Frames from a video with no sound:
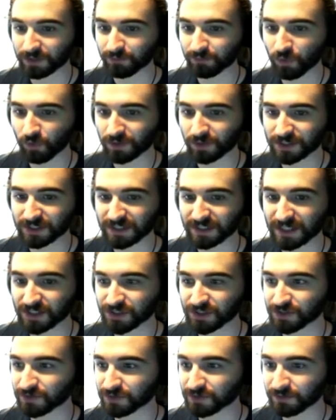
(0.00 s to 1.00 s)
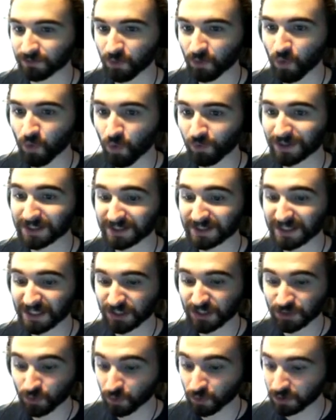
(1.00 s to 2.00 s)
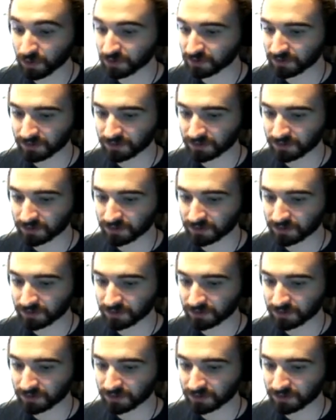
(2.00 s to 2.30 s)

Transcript: Need more residential. More residential.